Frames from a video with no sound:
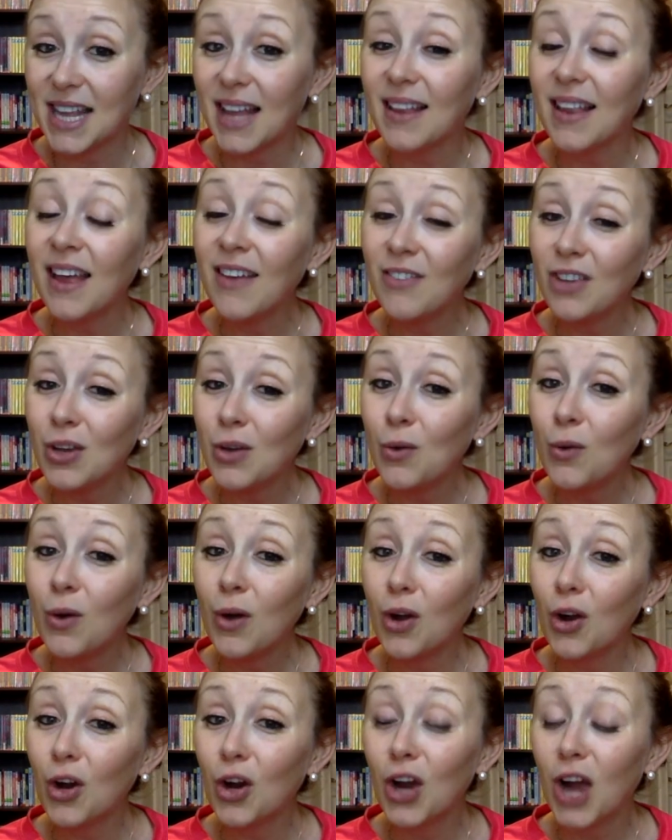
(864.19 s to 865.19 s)
I Love You.
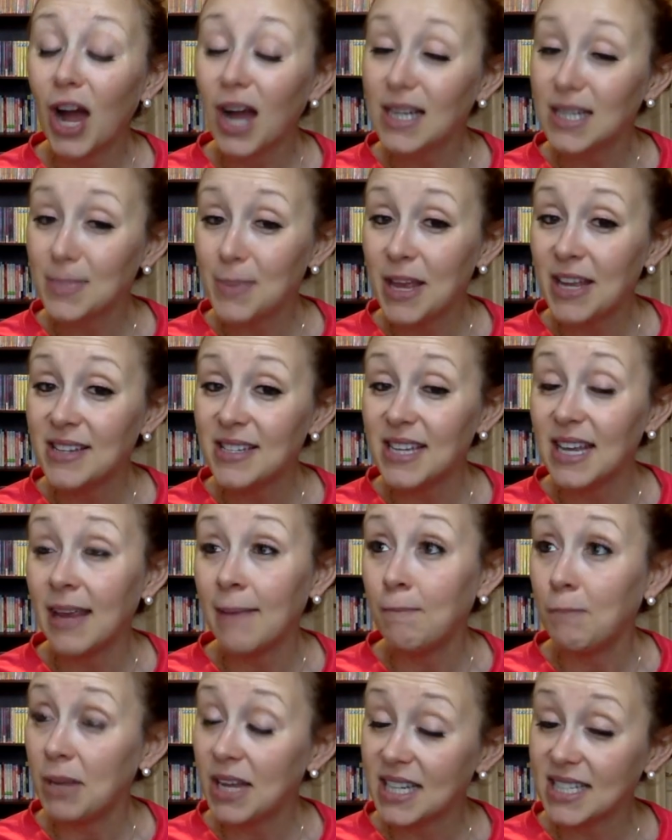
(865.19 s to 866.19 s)
Her husband
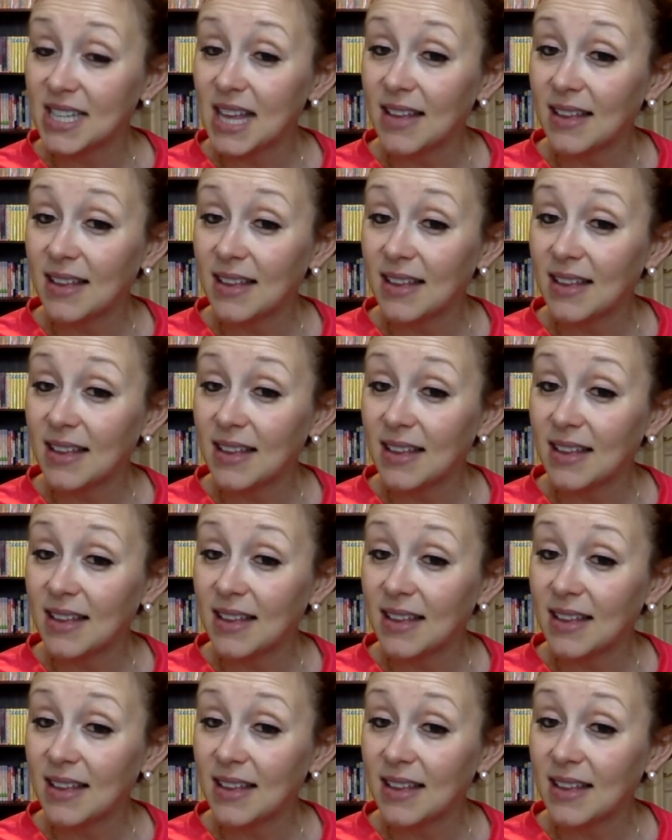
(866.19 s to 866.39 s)
in P.S.